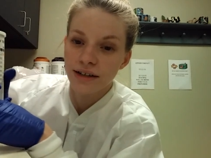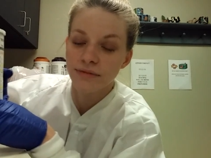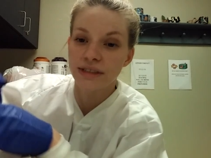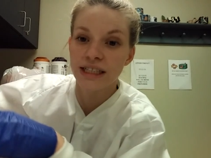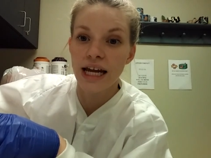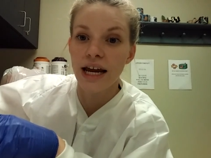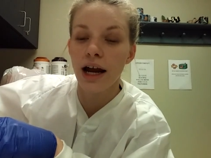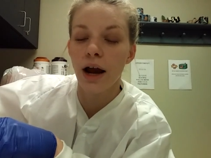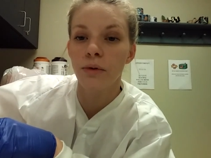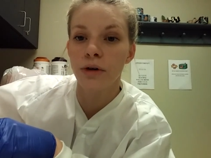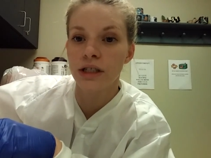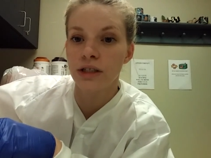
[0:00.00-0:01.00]
Um, today I
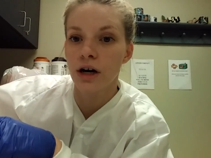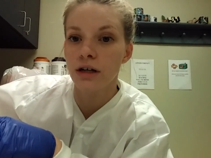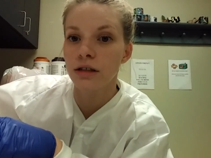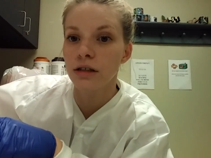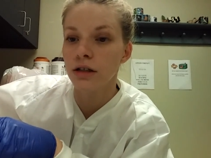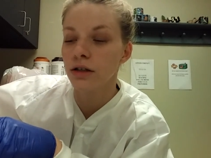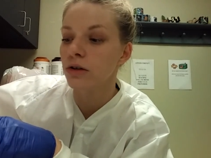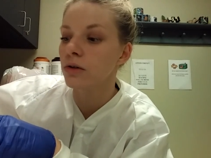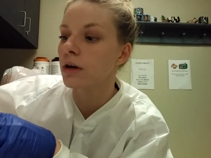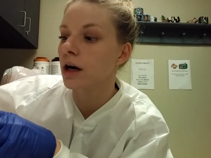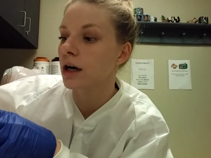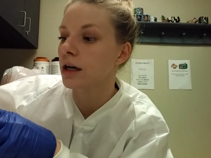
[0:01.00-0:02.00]
want to talk to
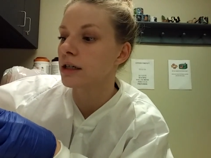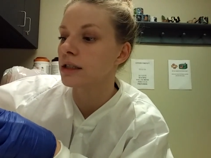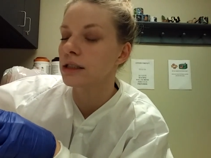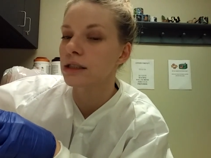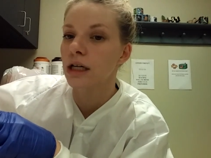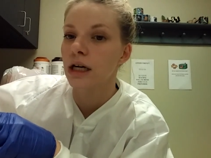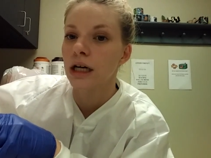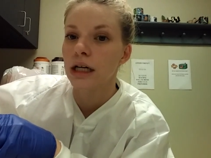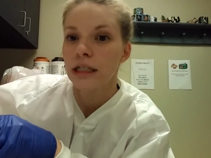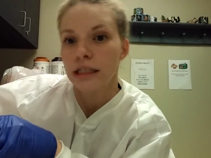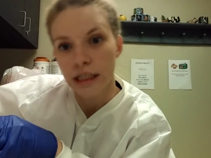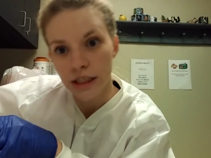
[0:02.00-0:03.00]
you guys,
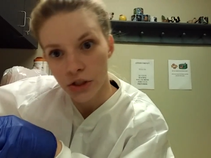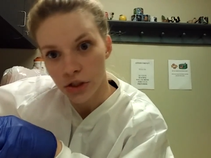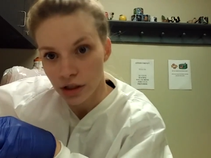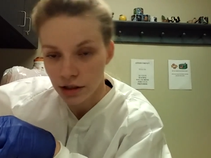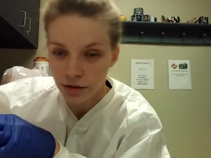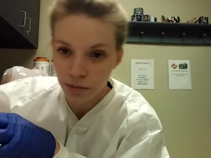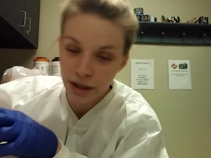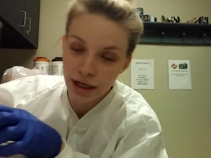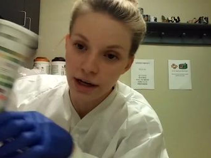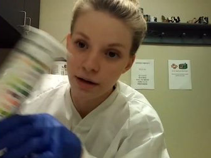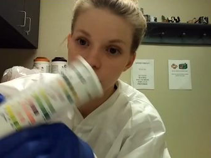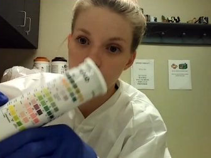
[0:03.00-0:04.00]
teach you a little bit
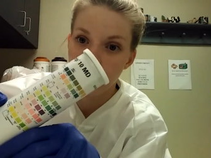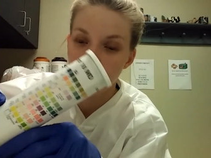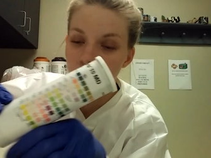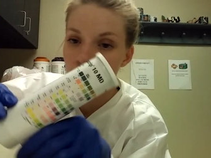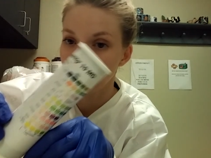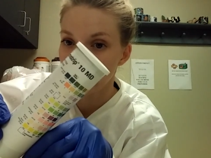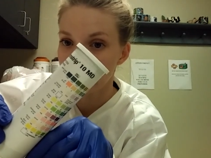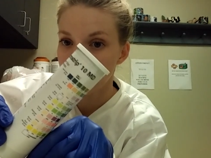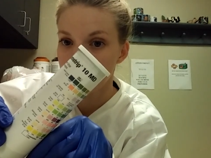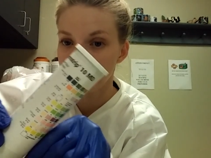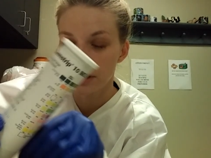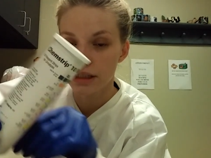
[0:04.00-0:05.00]
about your
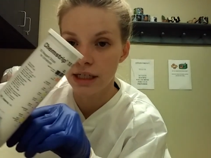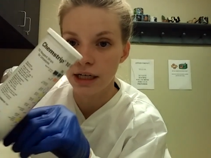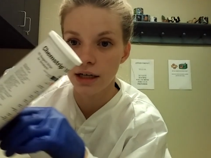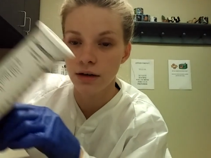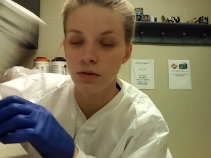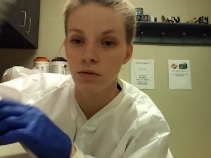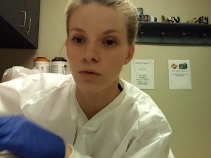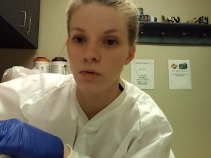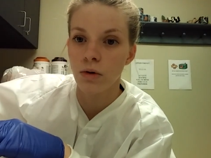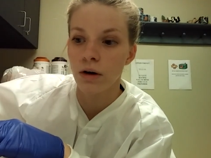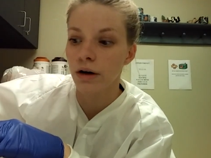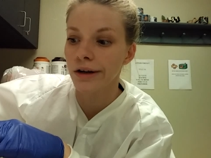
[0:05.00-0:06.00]
dipstick
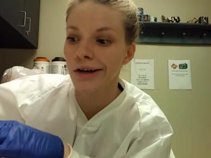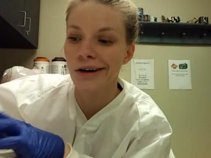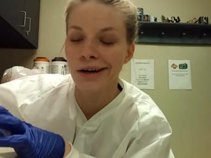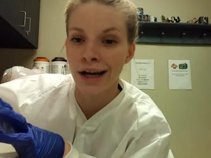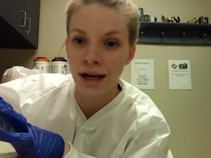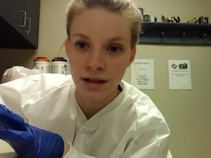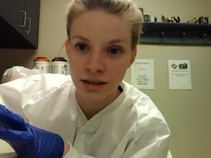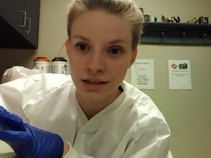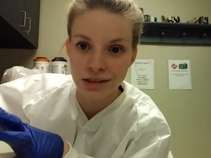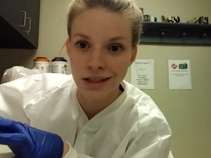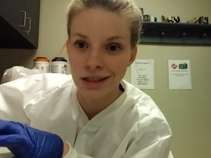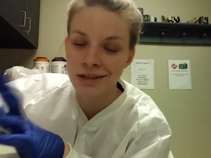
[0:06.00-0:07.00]
or
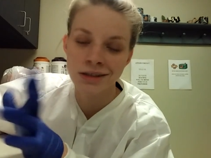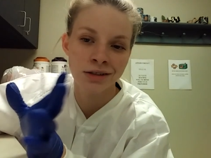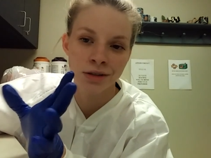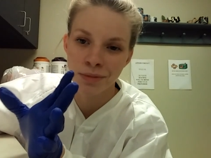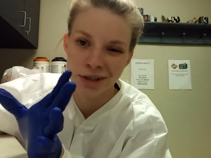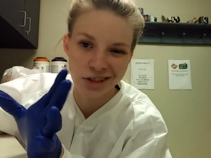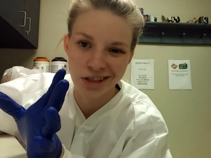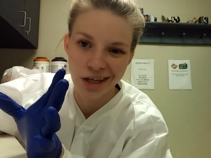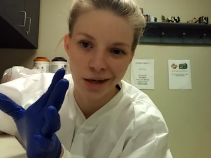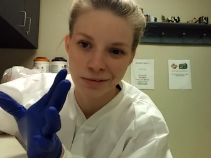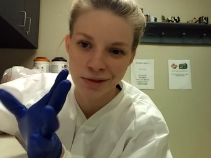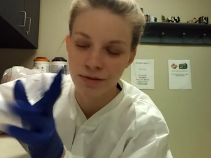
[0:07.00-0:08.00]
urinalysis. There's a bunch of
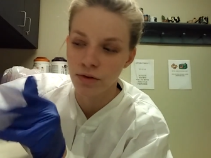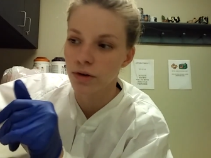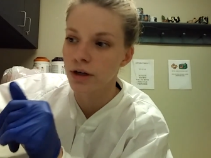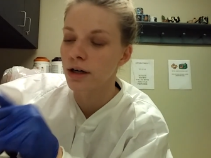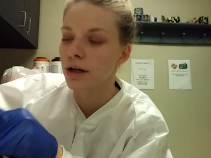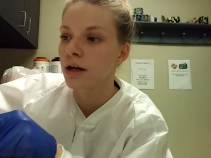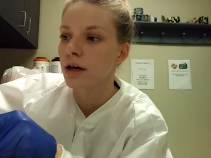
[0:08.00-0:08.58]
names for it.